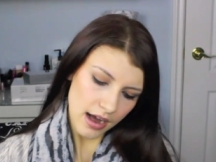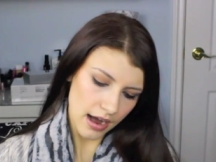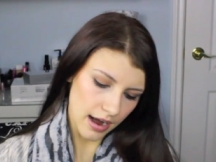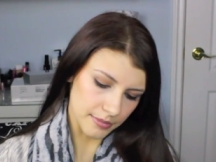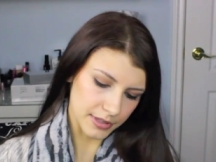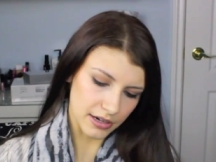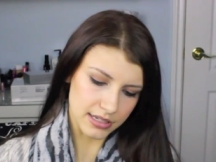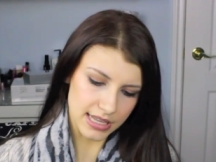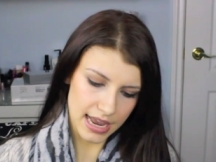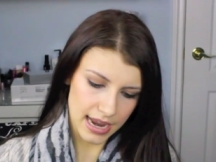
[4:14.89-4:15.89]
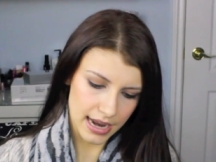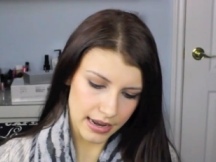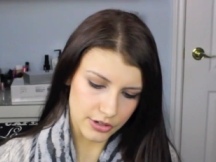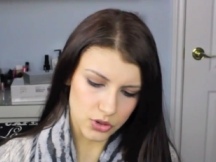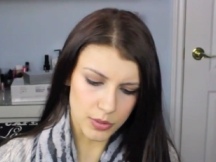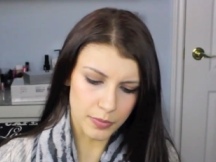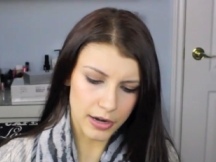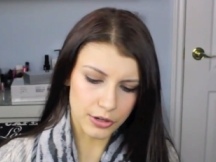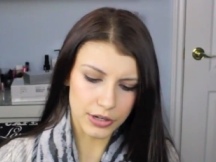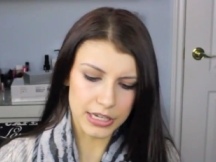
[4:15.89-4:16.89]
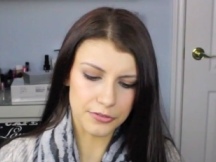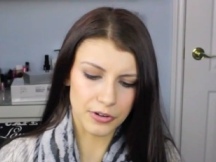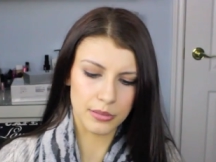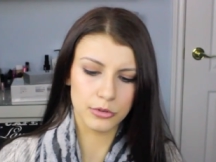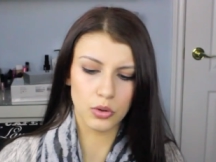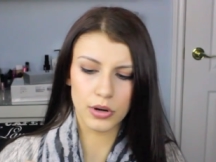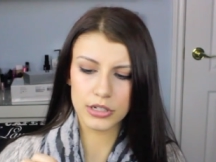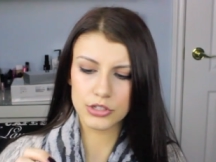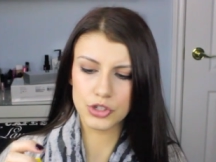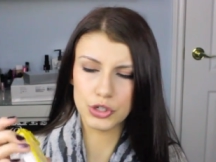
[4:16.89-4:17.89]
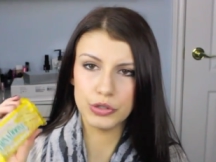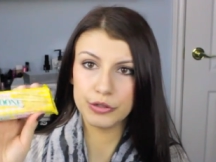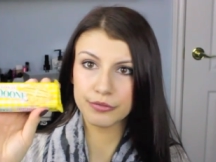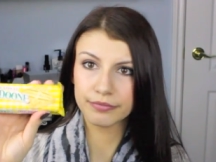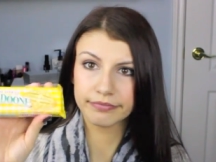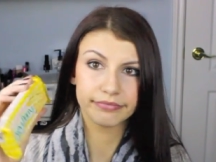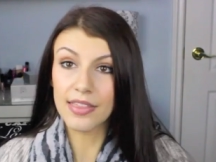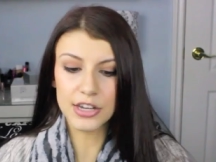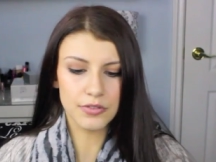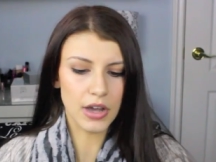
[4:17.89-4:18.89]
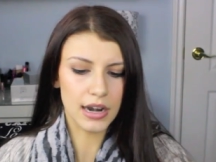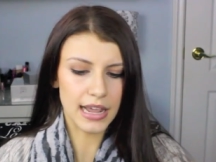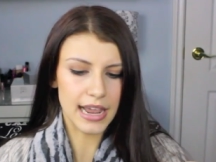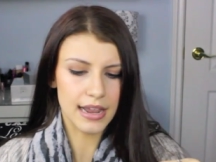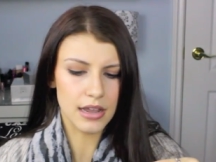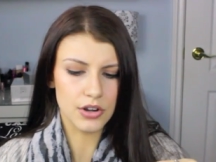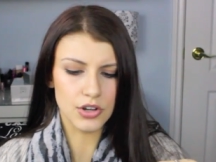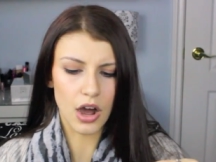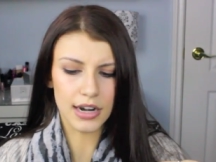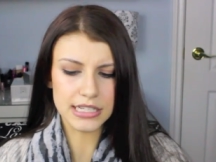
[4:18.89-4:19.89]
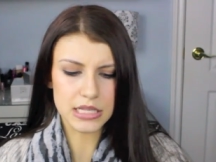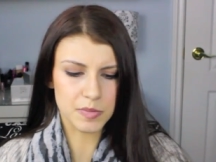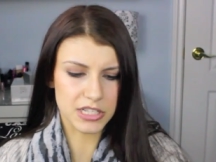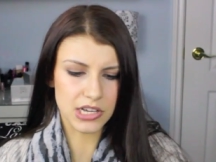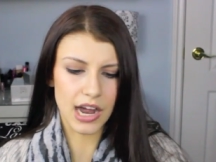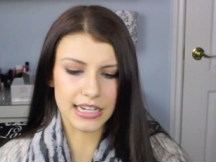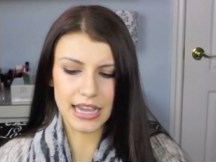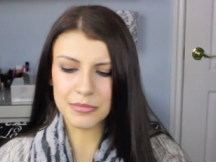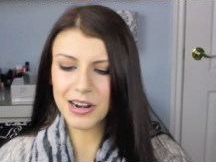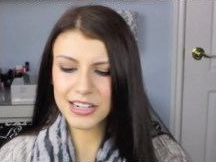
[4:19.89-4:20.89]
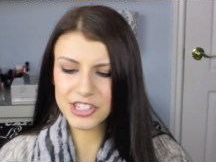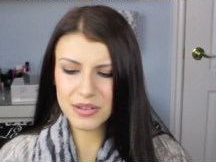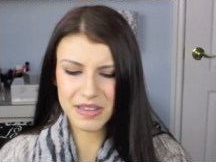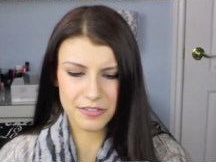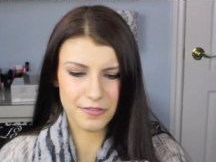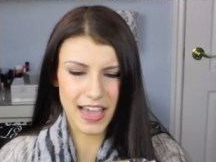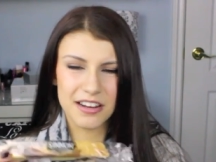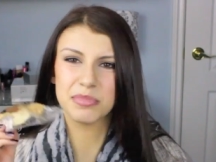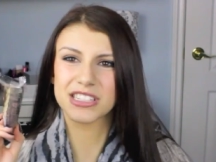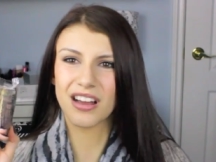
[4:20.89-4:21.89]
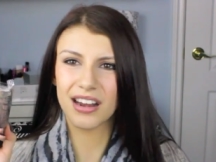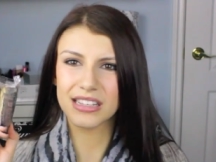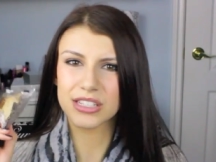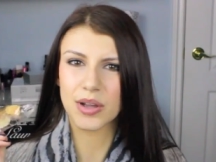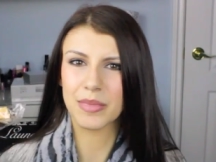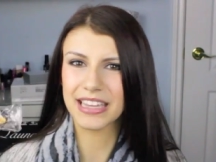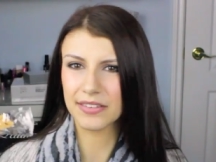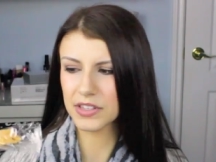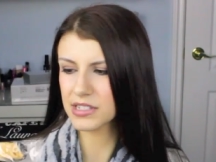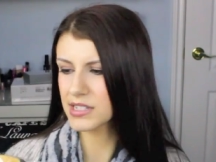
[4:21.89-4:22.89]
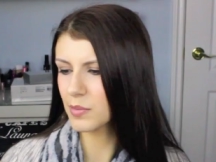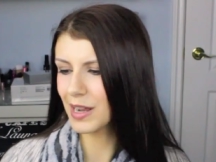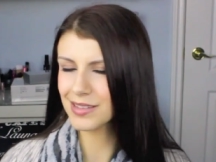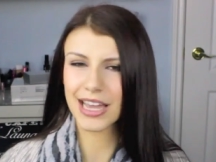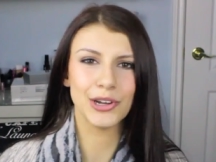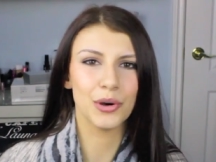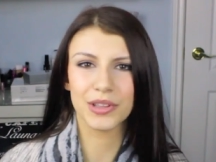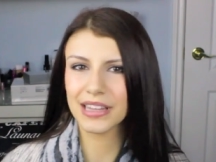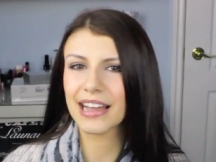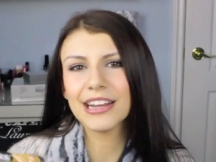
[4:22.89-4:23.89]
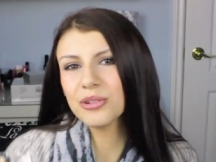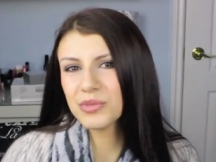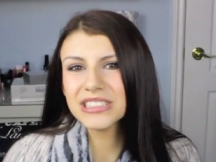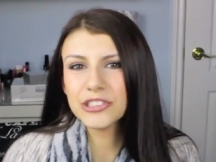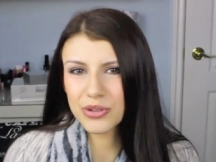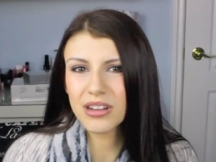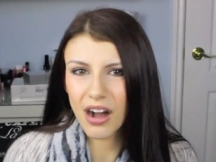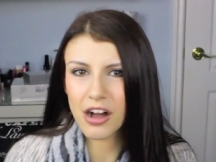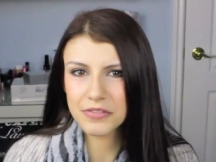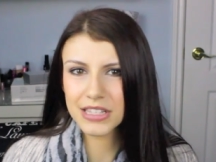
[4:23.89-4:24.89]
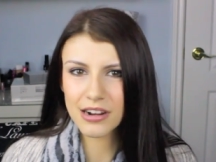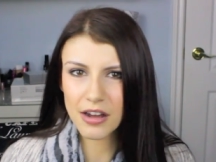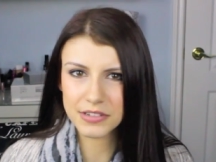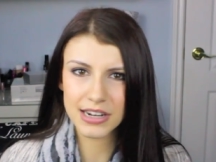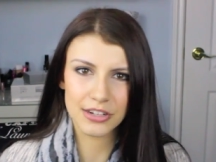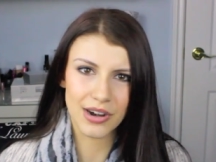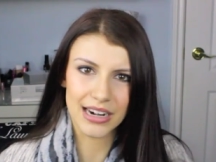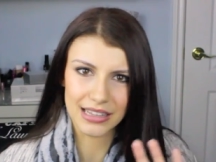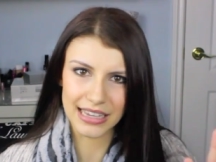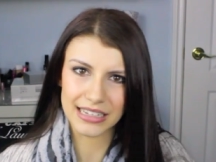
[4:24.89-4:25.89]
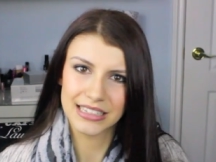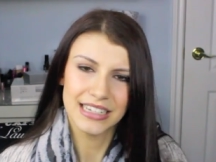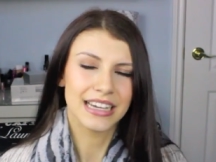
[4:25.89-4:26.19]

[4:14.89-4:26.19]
Um, there's a shortbread cookie from Lorna Doone. And then you've got a Nonni's Biscotti. I'm not actually a big fan of Biscotti, so I might give this to someone else. I know that, like, I don't really drink coffee that often. I try to, like,